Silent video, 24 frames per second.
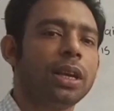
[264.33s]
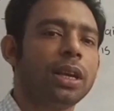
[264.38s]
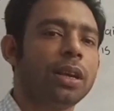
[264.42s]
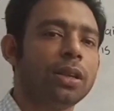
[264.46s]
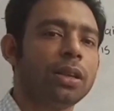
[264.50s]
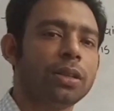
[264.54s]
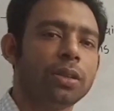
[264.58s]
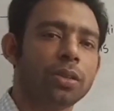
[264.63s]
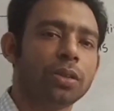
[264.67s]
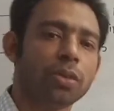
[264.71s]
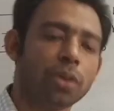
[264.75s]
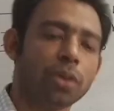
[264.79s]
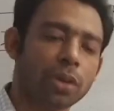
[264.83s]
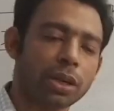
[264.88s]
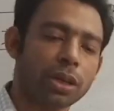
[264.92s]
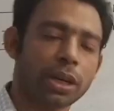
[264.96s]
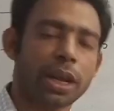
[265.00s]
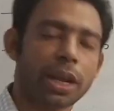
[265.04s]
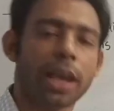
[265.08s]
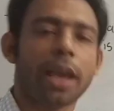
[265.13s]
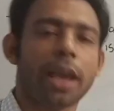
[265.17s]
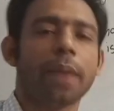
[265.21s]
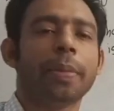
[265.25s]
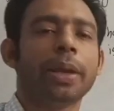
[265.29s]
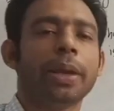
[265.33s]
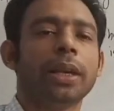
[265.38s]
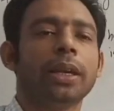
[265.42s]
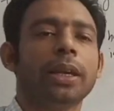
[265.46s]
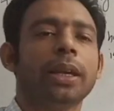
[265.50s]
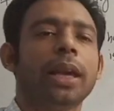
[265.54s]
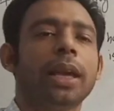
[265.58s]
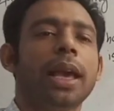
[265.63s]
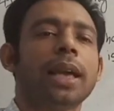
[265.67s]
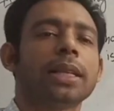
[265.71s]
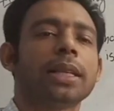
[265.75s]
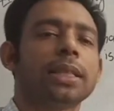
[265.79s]
not having
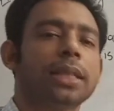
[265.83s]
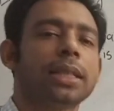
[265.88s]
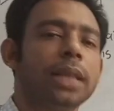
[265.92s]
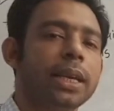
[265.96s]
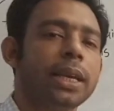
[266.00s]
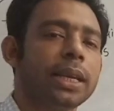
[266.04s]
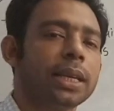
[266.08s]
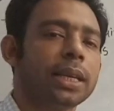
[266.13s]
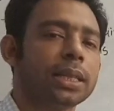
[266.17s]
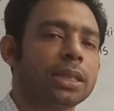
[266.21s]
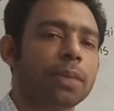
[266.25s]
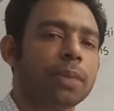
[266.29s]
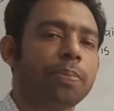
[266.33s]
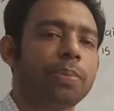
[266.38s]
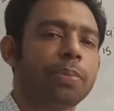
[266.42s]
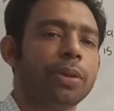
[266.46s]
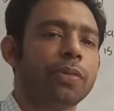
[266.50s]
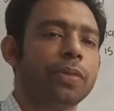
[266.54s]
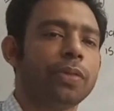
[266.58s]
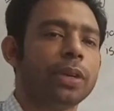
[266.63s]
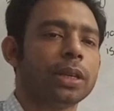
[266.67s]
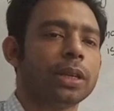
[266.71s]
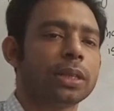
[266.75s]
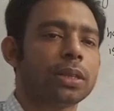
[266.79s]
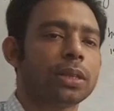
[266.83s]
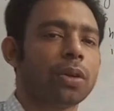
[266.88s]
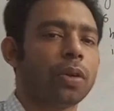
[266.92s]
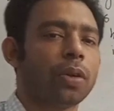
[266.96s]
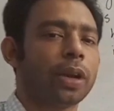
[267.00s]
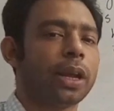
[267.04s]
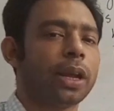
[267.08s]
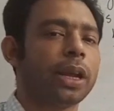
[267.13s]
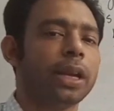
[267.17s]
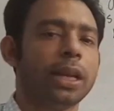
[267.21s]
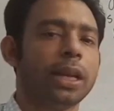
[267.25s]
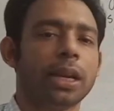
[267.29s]
as like as the previous or
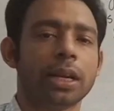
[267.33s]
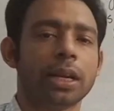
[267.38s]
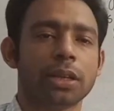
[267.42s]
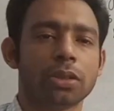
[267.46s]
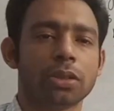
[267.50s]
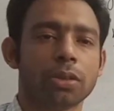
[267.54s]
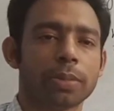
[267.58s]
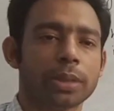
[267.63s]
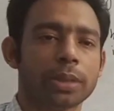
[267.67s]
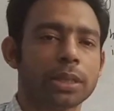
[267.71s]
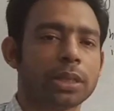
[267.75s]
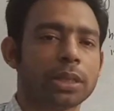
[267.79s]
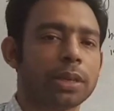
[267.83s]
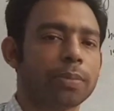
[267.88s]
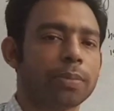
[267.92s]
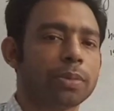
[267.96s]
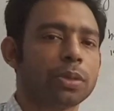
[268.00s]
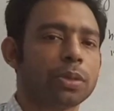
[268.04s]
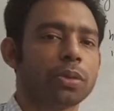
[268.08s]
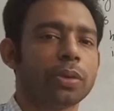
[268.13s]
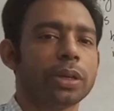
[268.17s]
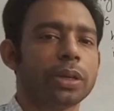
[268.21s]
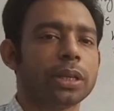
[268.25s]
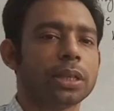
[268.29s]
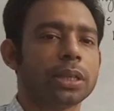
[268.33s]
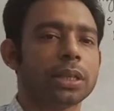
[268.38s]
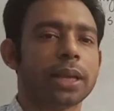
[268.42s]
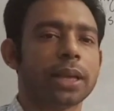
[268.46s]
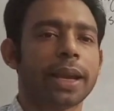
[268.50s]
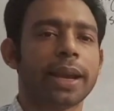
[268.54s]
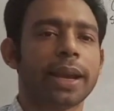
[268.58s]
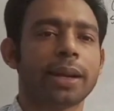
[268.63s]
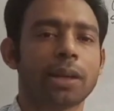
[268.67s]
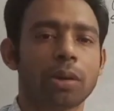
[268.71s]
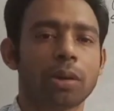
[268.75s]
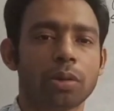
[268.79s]
any kinds of stems. So it is the
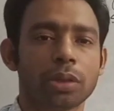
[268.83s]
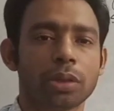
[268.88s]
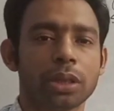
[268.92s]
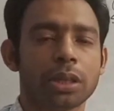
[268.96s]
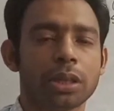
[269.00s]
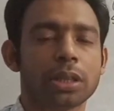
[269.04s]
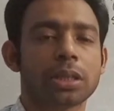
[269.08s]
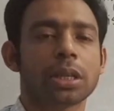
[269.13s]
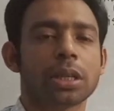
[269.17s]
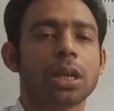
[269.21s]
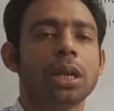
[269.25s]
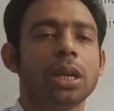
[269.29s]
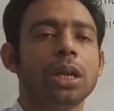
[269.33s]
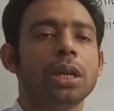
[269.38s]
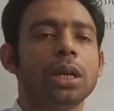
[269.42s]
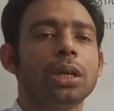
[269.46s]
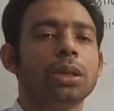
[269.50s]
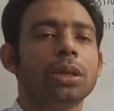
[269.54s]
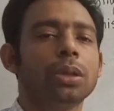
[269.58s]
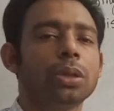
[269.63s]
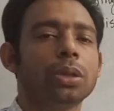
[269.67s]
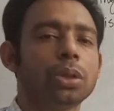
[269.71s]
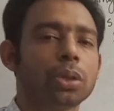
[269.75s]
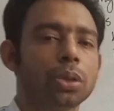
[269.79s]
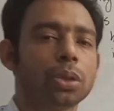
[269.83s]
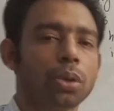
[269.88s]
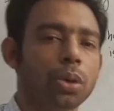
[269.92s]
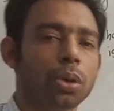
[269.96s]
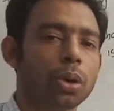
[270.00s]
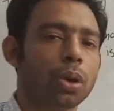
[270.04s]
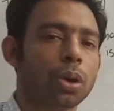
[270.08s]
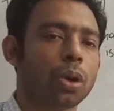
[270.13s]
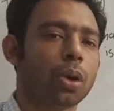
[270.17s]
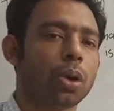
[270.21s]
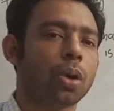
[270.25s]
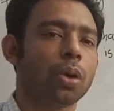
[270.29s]
heterogeneous.
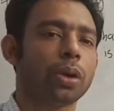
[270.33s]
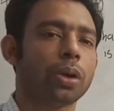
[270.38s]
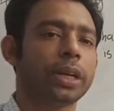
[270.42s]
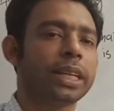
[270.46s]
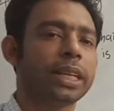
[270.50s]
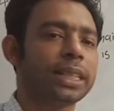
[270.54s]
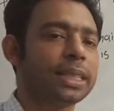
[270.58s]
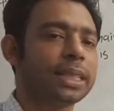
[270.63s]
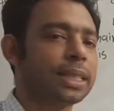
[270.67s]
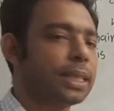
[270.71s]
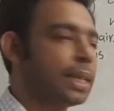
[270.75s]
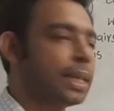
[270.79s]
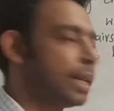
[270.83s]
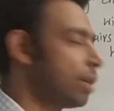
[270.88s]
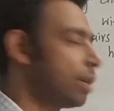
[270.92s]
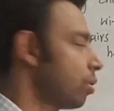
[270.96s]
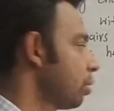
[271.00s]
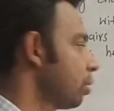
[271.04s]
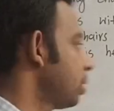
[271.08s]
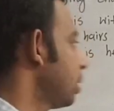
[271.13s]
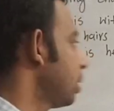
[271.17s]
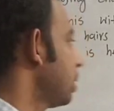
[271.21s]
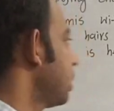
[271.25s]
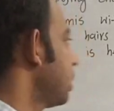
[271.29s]
So cortex is heterogeneous is